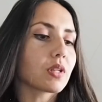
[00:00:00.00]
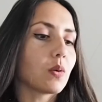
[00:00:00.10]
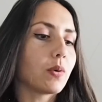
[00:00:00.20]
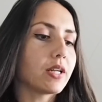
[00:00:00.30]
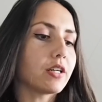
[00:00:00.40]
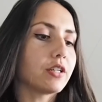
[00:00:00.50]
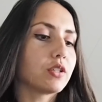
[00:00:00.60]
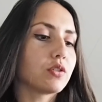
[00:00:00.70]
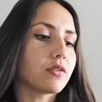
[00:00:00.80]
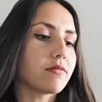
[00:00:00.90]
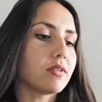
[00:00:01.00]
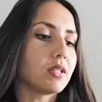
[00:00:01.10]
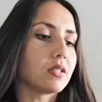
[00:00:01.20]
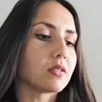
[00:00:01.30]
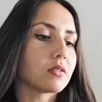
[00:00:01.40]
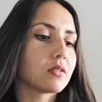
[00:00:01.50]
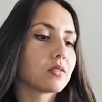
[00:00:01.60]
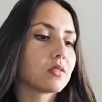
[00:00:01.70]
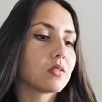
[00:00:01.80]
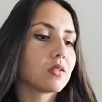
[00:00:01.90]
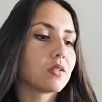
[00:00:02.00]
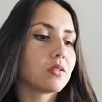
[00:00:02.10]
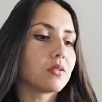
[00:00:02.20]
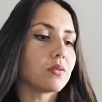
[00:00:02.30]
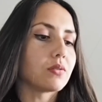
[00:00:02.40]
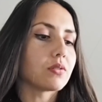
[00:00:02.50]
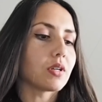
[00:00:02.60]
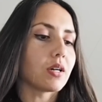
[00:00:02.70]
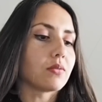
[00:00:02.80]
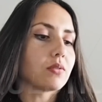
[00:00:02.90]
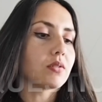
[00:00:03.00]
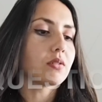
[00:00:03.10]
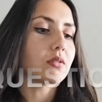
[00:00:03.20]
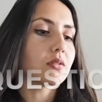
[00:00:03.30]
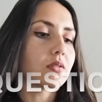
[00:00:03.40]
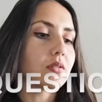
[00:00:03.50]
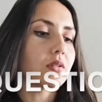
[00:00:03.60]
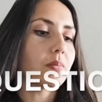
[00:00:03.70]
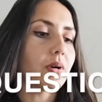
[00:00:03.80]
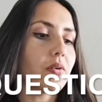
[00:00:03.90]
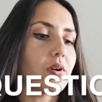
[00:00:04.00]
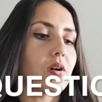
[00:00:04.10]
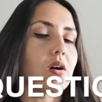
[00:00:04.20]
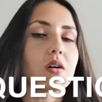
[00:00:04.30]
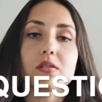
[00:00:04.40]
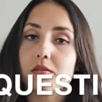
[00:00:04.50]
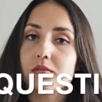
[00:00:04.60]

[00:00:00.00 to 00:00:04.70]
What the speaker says: When are you traveling to South America?